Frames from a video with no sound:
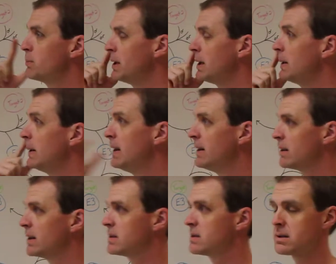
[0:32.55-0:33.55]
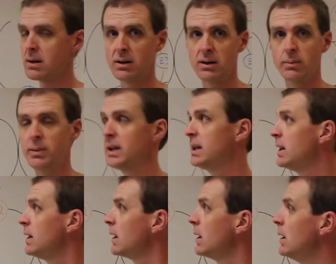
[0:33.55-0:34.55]
But let's start at the
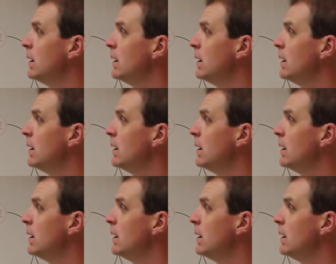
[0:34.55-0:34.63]
beginning.